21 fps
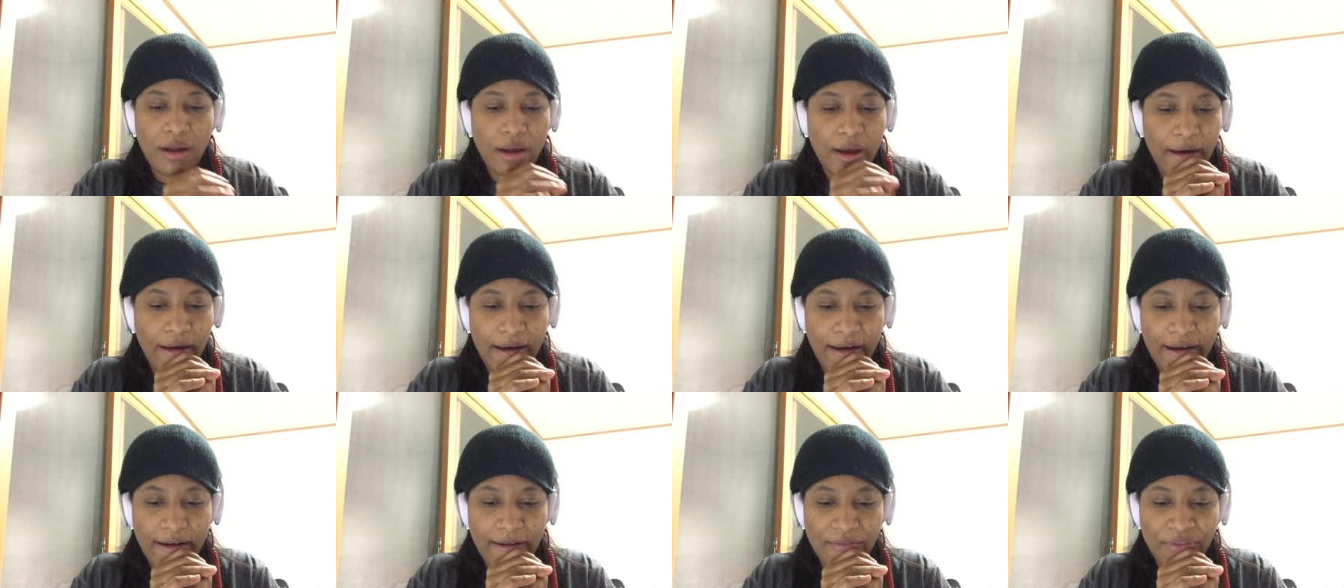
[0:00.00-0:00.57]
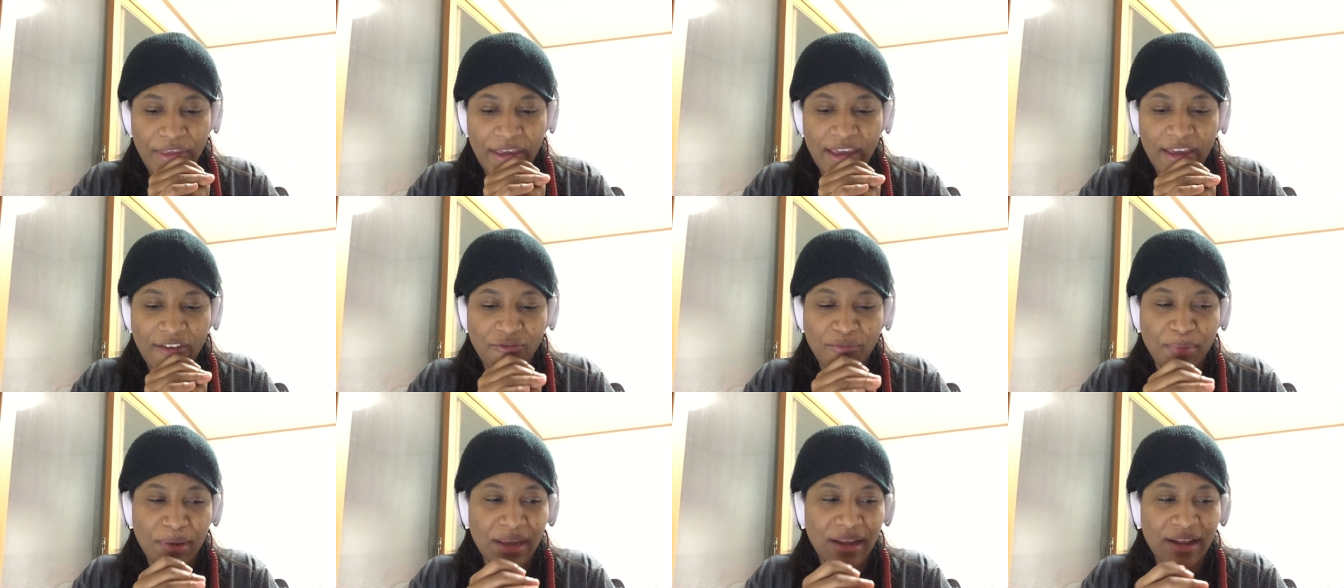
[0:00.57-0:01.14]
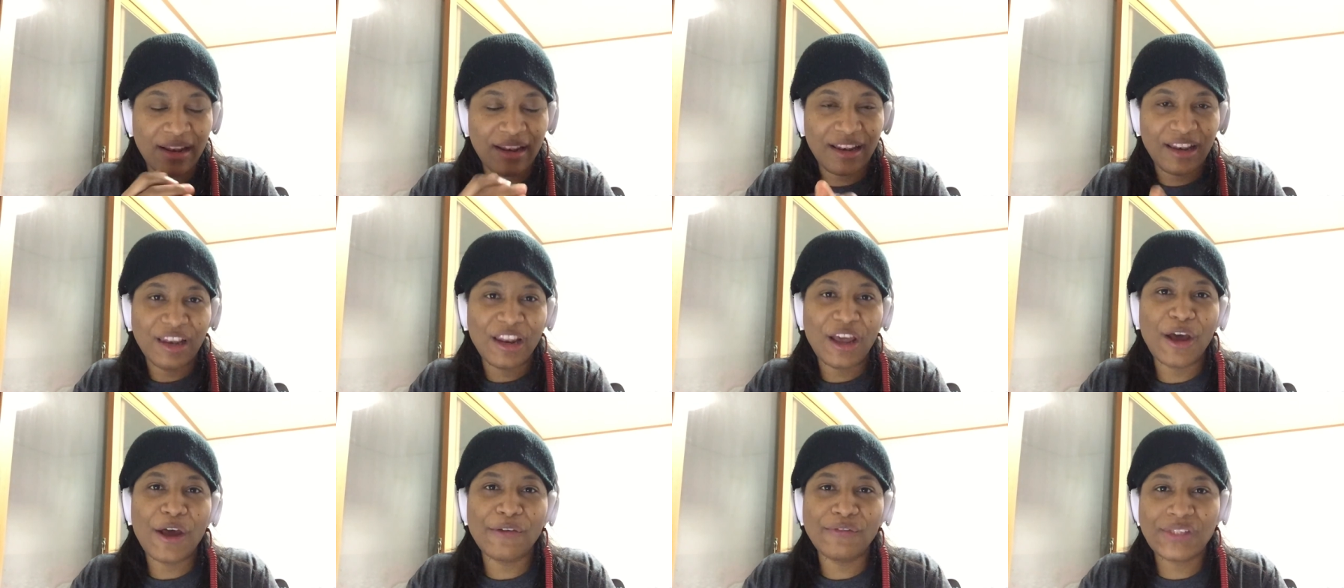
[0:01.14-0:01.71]
Uh, they have been
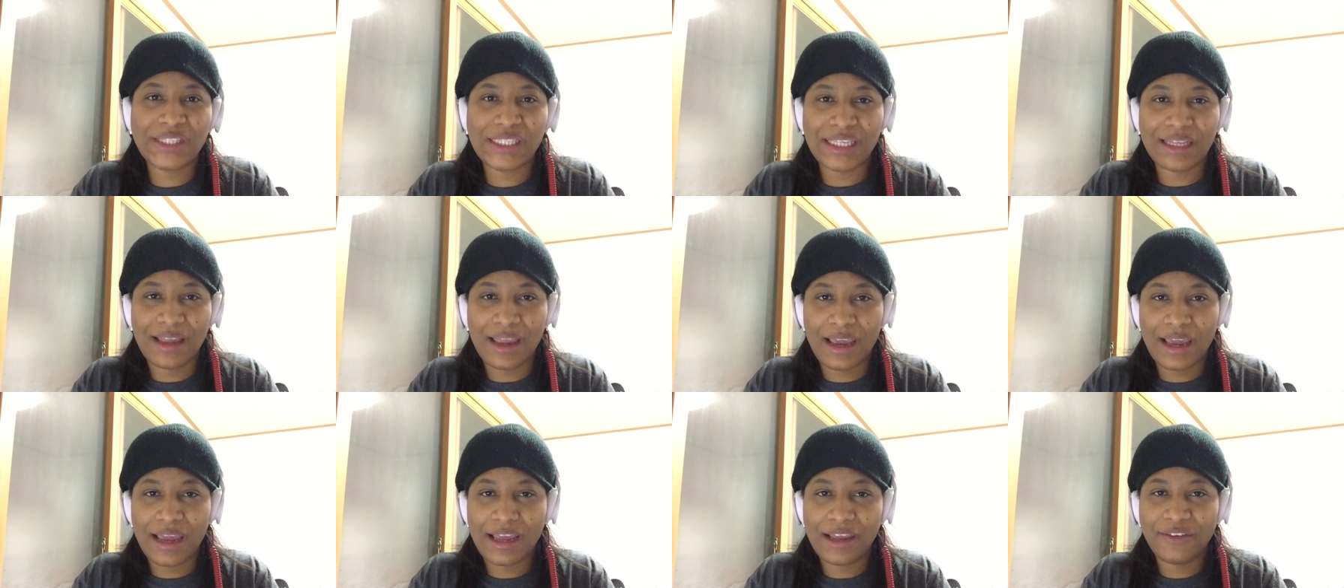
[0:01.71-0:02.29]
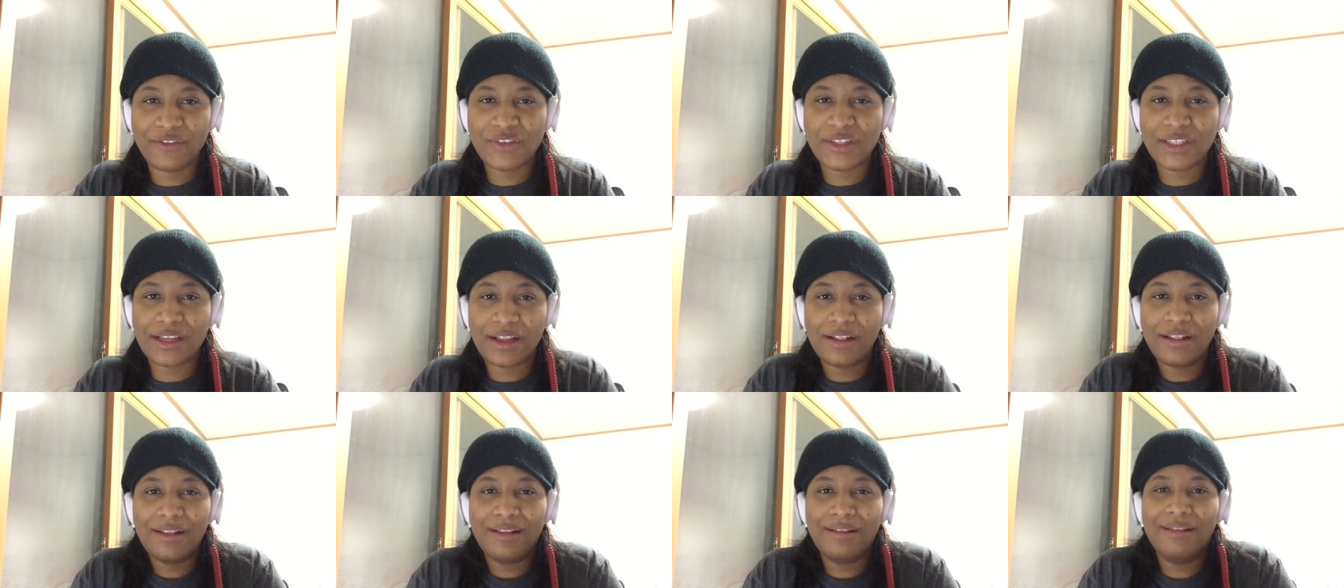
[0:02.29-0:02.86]
love slaves.